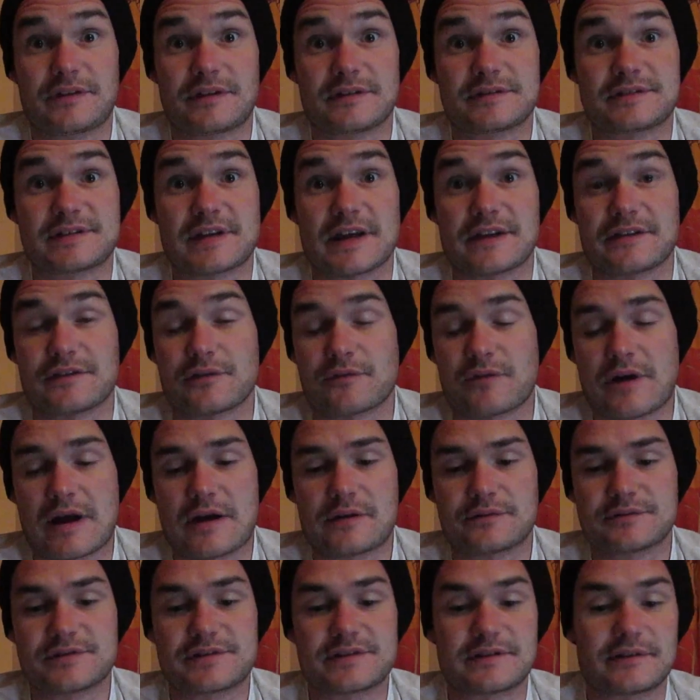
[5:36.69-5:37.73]
say, the
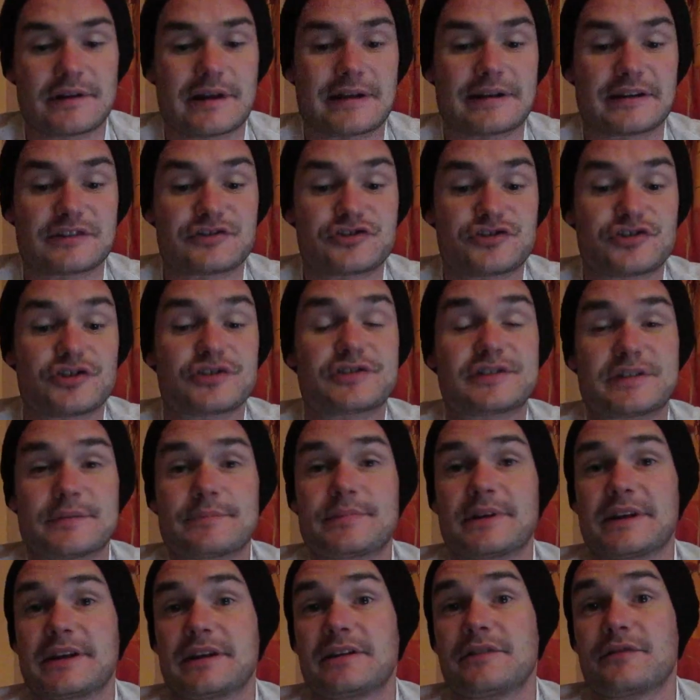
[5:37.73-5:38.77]
rounds, and it's just
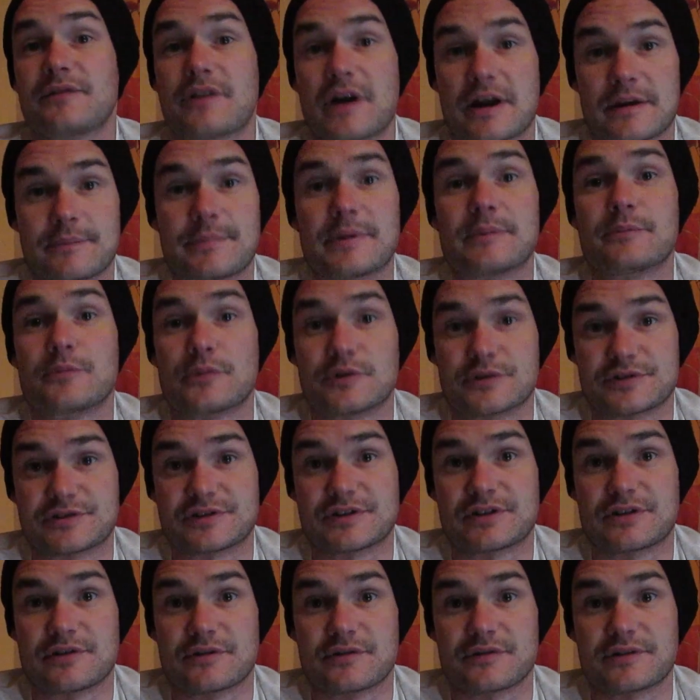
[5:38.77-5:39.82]
simply got a bit more
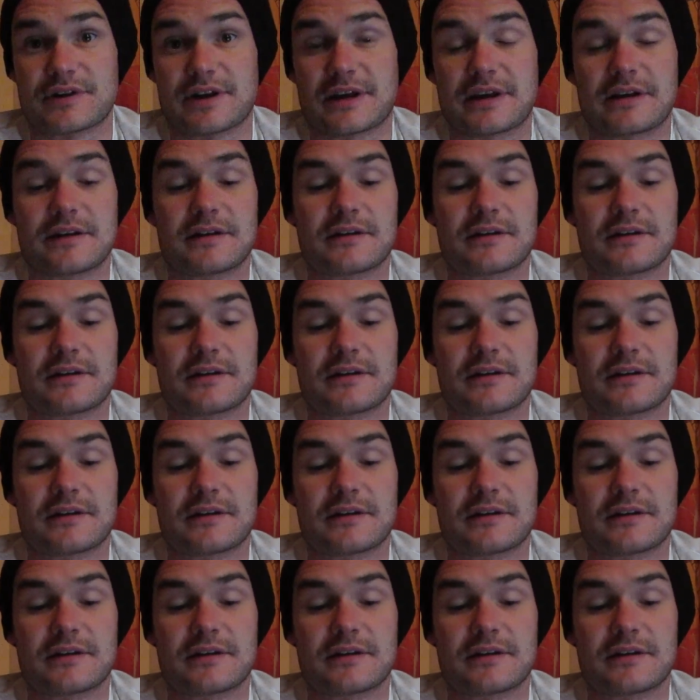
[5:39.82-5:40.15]
security.